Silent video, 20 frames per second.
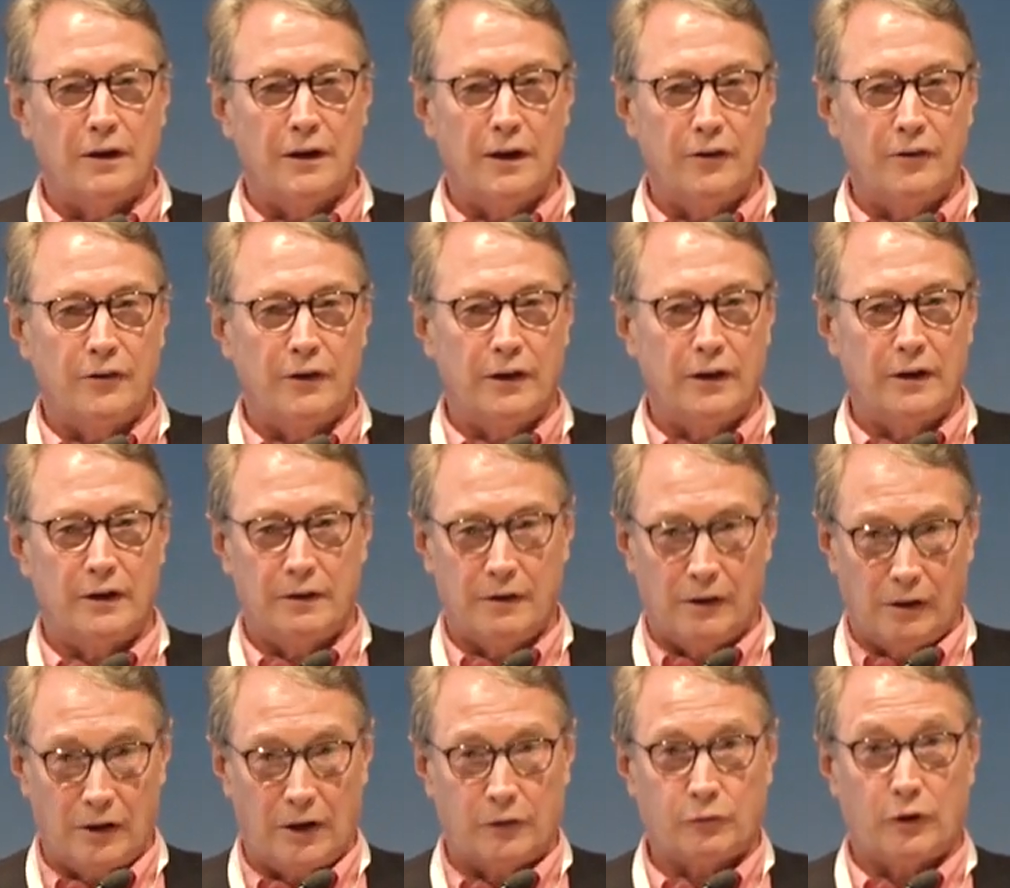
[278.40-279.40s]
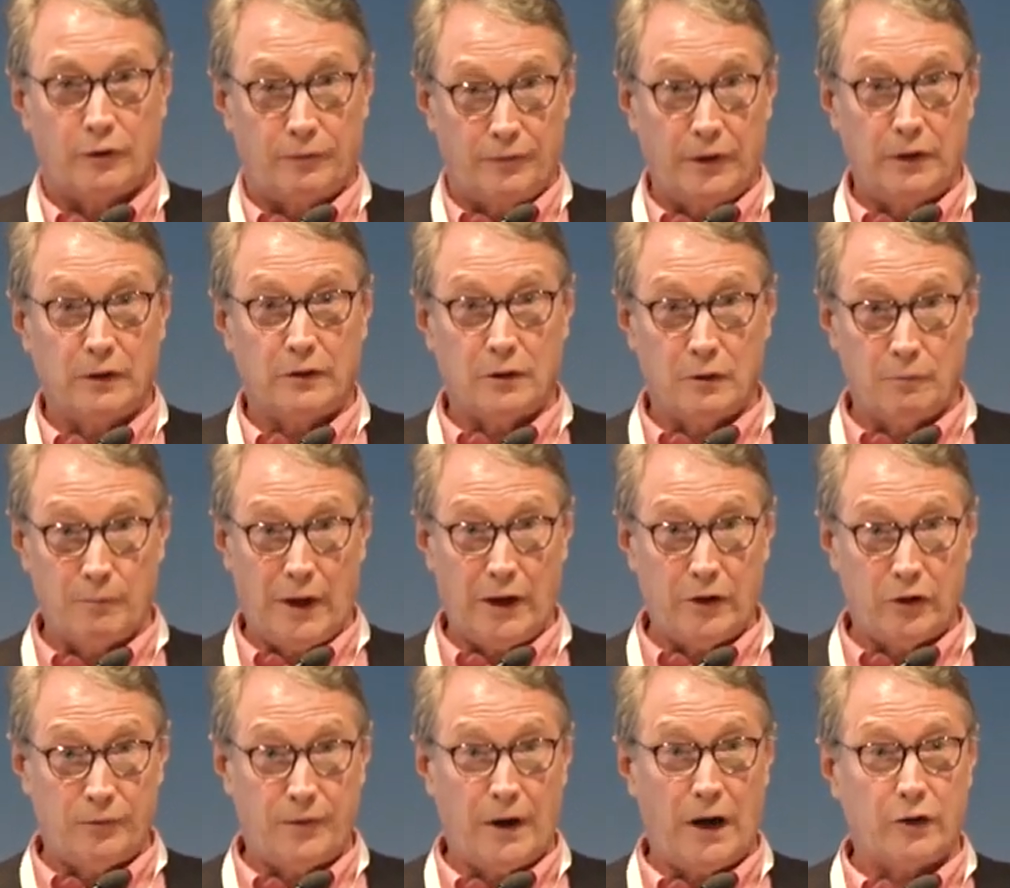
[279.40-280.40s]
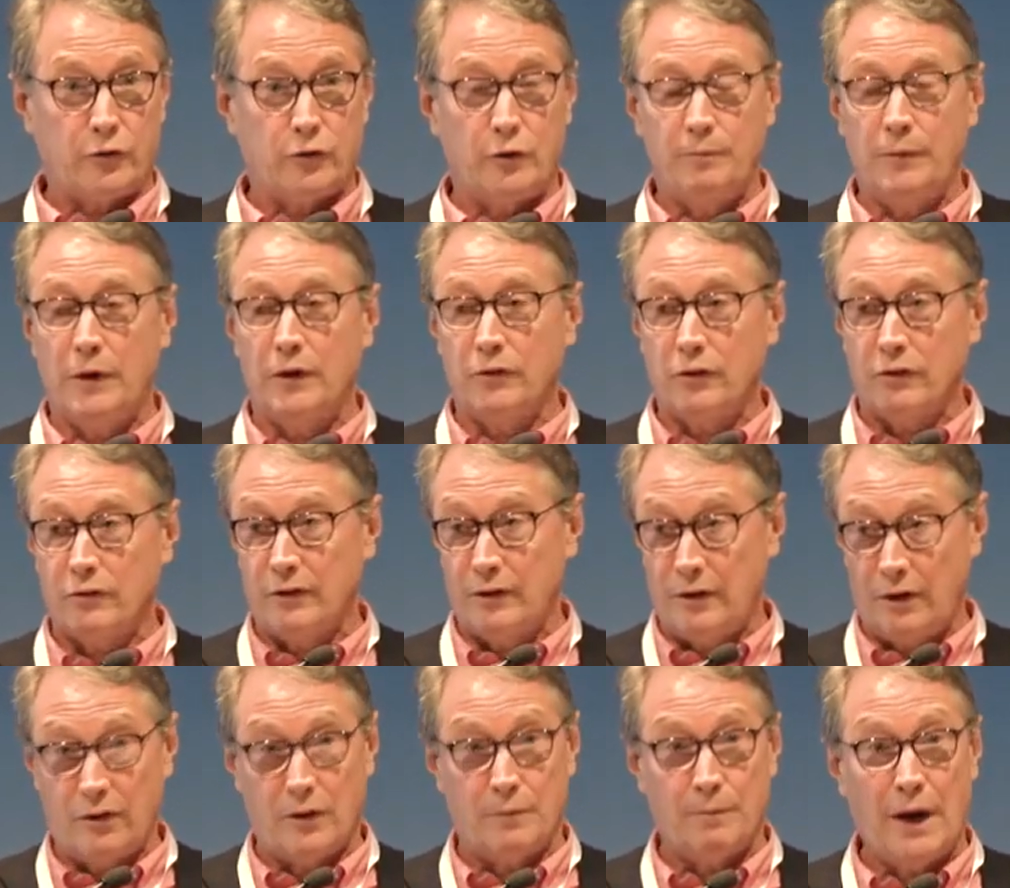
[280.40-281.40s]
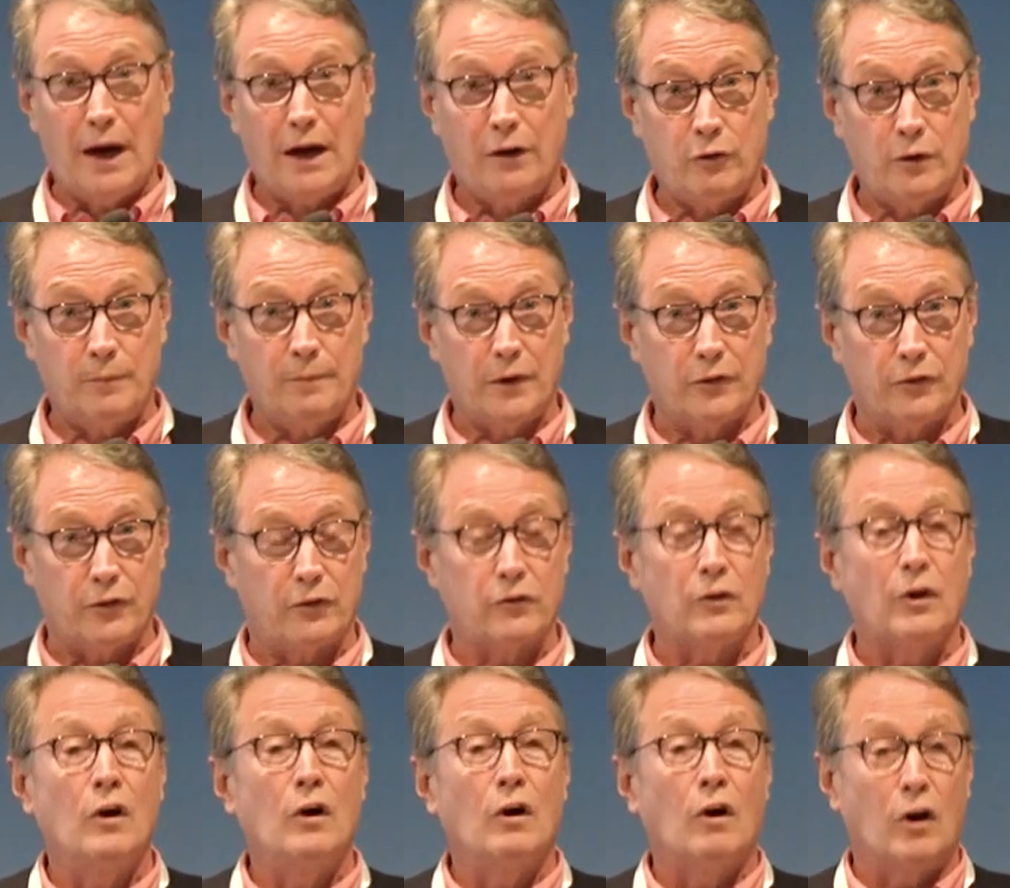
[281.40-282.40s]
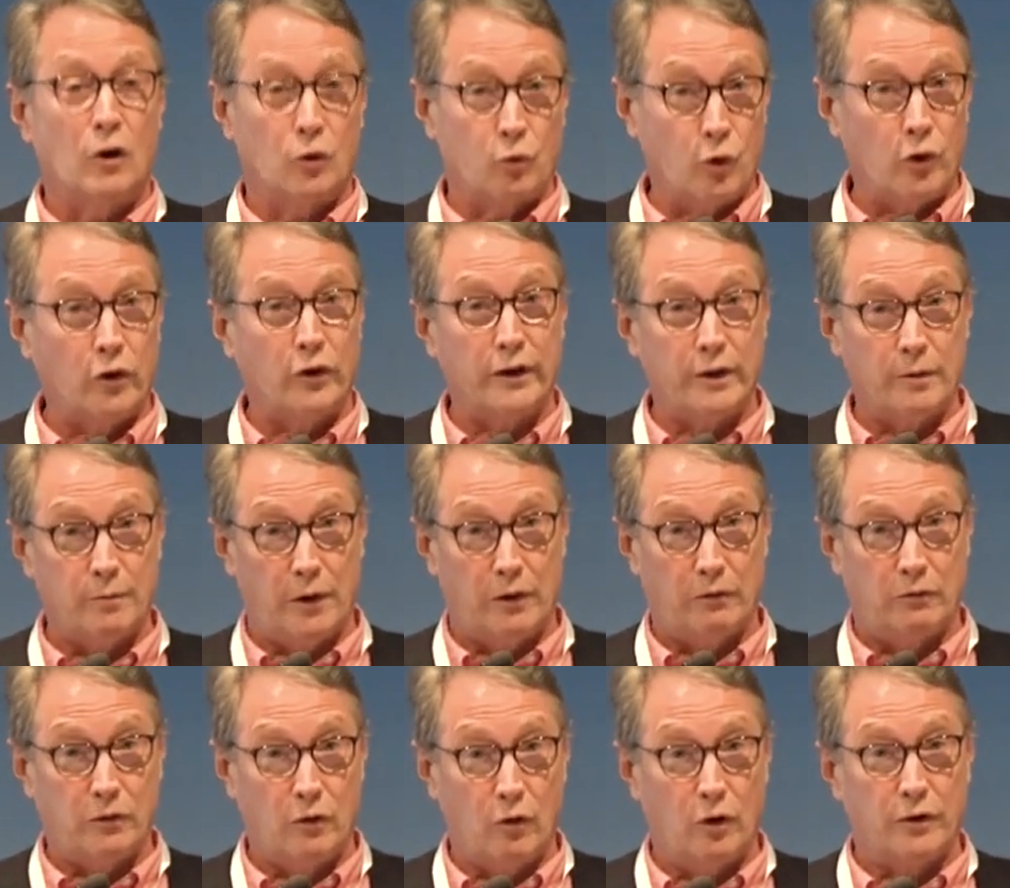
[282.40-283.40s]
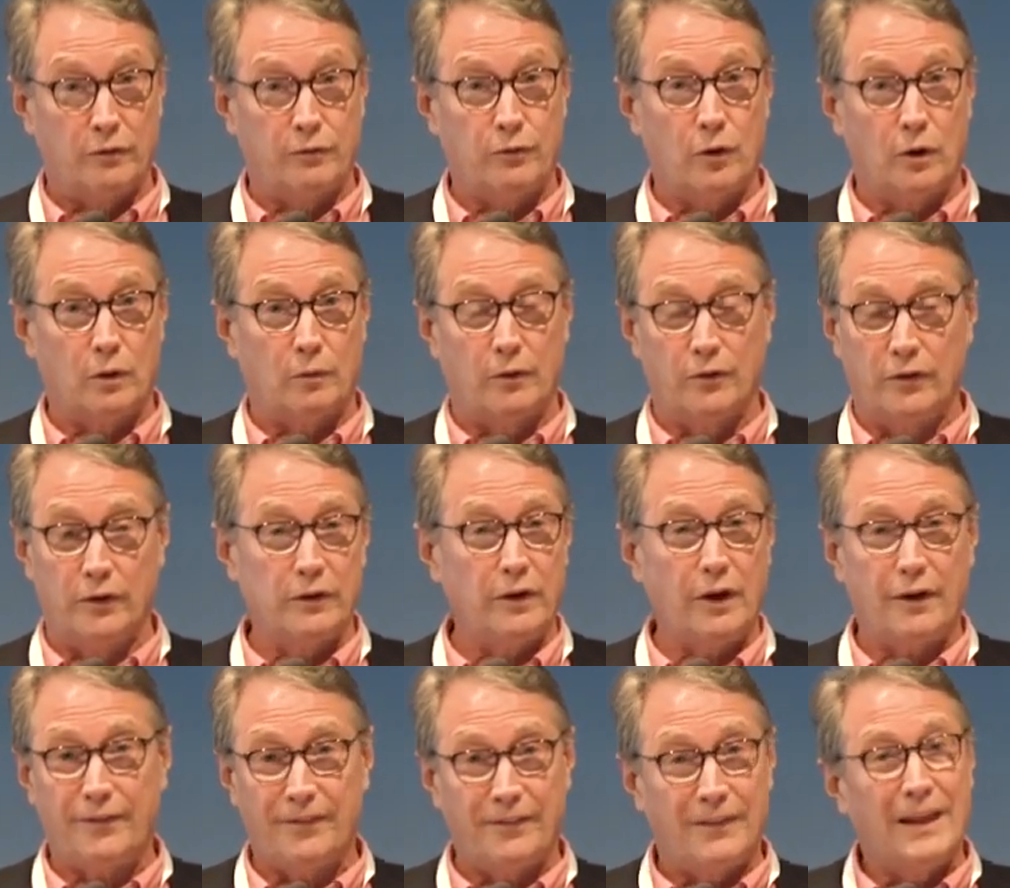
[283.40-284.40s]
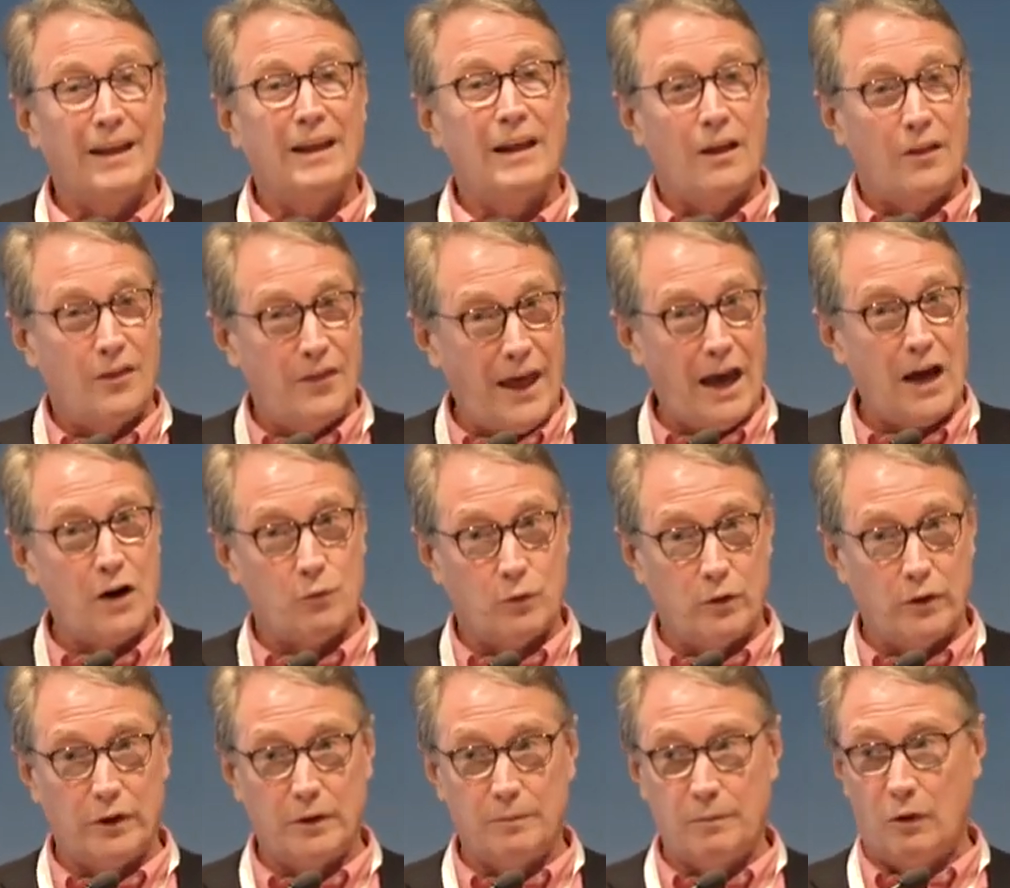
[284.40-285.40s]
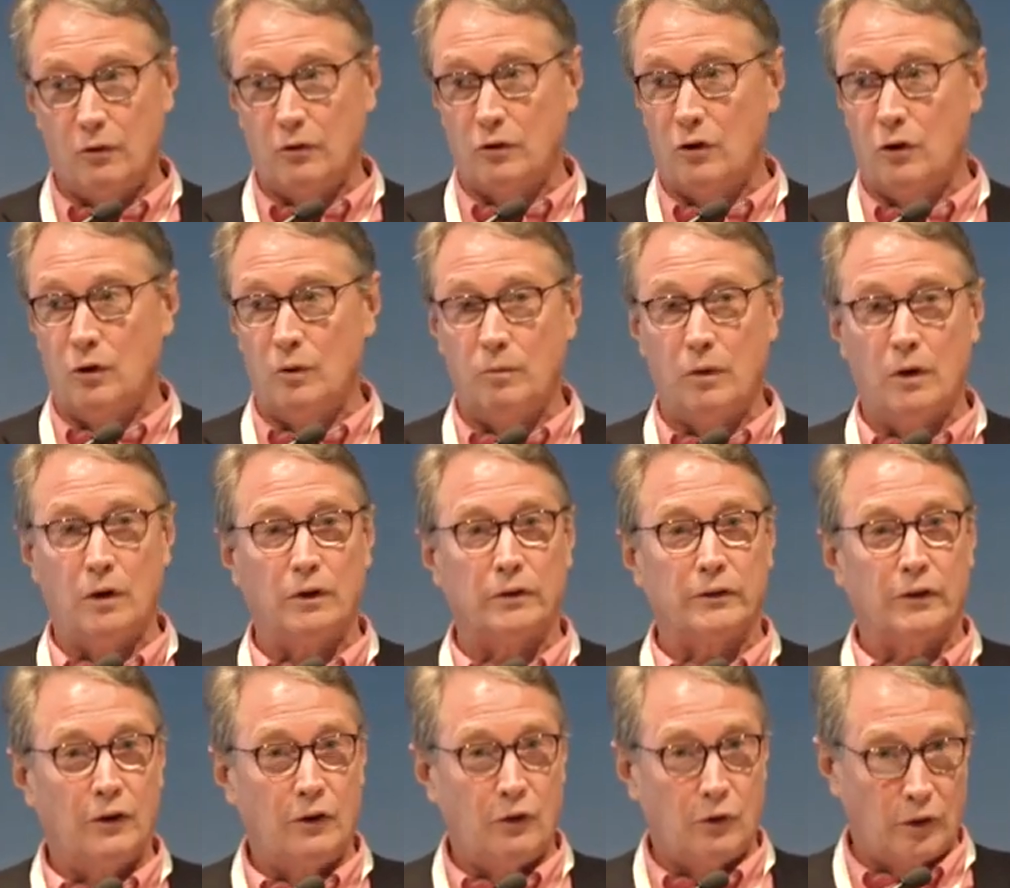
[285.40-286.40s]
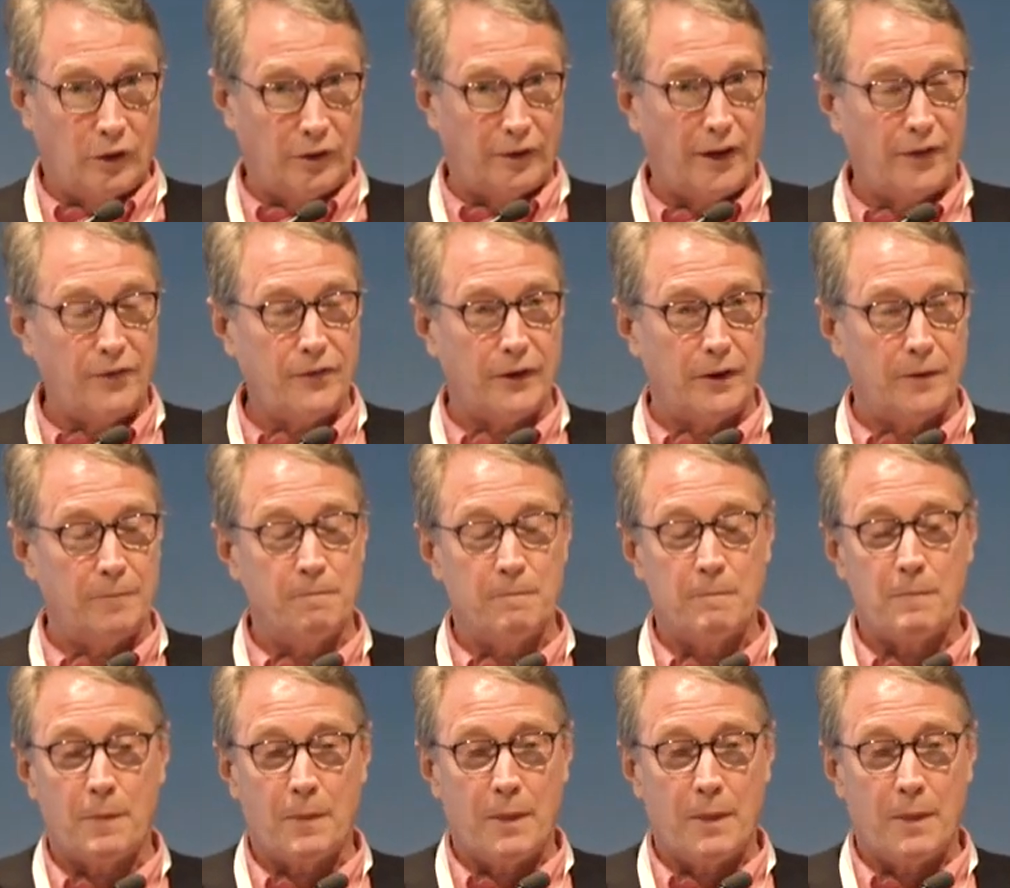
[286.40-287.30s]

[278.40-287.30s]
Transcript: in the electric vehicle manufacturing business and in the battery business are worried about going forward. They're not that worried about cobalt or lithium.